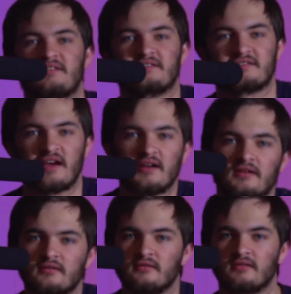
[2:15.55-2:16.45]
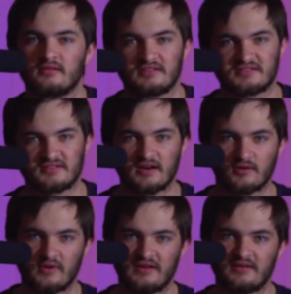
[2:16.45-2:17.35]
is not in the... It's not
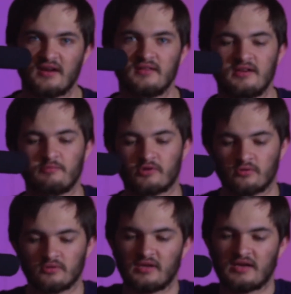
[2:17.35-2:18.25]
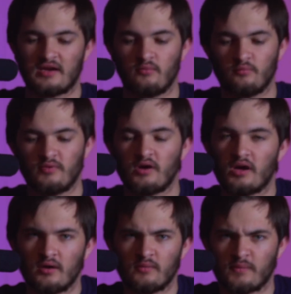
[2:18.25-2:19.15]
a red dot in the upper corner like
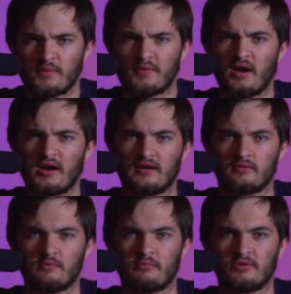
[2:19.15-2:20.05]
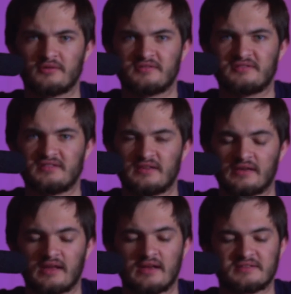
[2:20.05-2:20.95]
I thought I remembered seeing
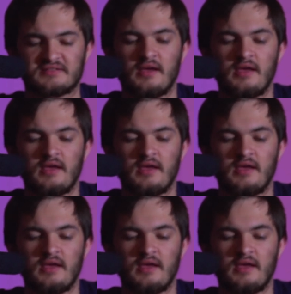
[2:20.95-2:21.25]
it as.